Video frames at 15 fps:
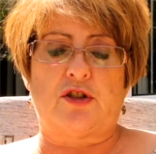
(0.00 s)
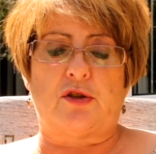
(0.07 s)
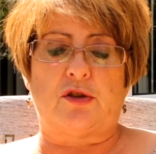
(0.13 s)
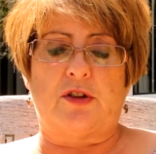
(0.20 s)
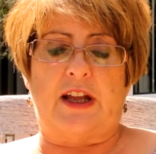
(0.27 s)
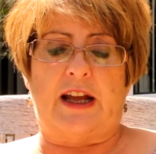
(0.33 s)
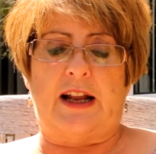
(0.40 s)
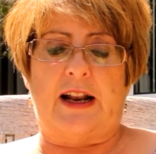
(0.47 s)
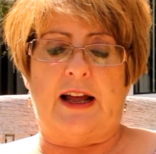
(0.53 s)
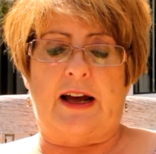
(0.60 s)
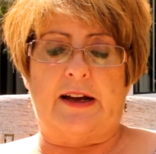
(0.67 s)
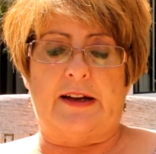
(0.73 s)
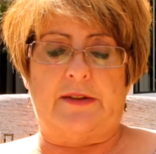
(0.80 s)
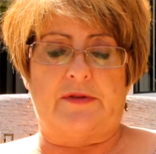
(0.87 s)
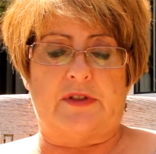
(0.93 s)
all their
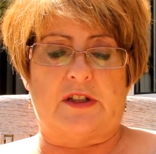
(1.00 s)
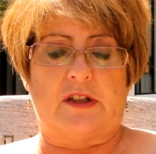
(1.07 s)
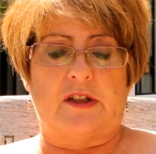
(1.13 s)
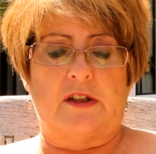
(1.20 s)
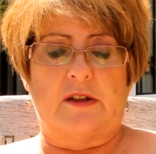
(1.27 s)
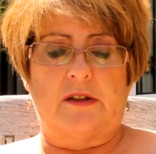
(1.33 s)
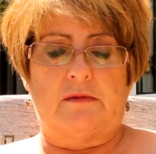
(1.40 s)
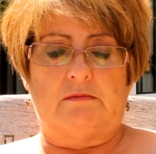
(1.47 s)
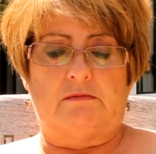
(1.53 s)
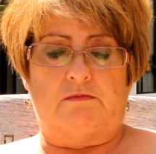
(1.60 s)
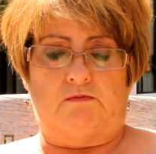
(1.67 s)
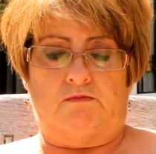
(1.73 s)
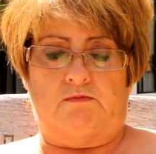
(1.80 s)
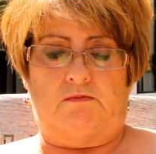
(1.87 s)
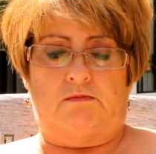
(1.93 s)
lives.
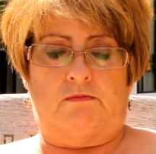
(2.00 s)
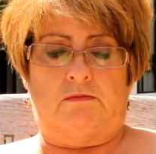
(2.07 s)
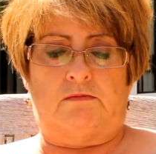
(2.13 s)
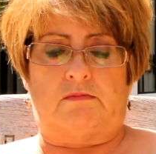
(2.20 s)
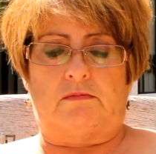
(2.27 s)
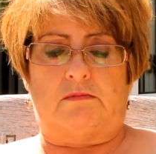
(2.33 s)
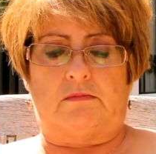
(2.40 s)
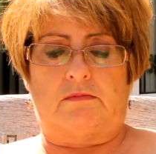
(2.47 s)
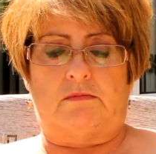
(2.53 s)
Mm.